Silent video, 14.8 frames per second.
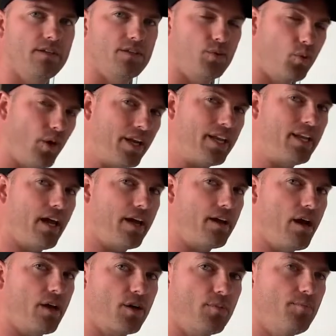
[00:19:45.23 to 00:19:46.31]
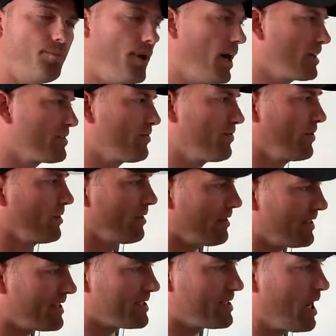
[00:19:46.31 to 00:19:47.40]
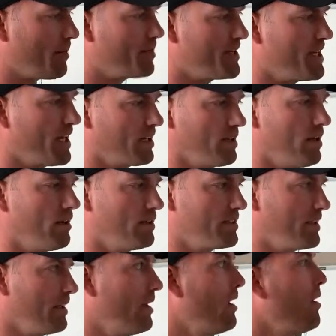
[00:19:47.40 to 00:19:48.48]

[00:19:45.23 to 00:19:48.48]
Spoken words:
$2,900 for this type of technology.